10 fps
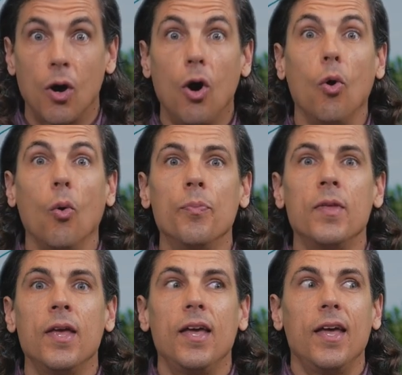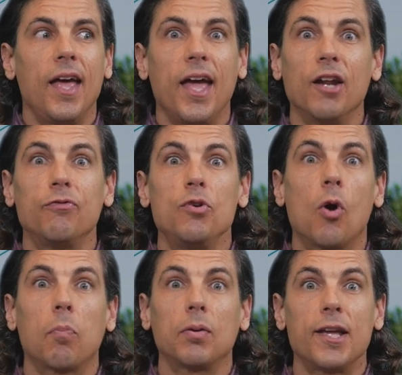Oh, and a few
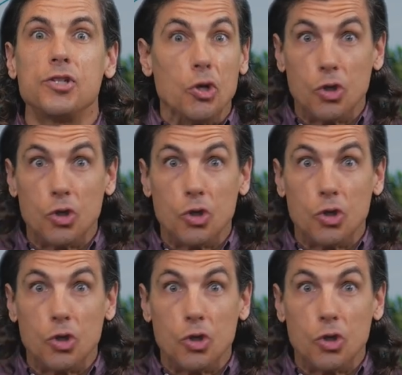more plants you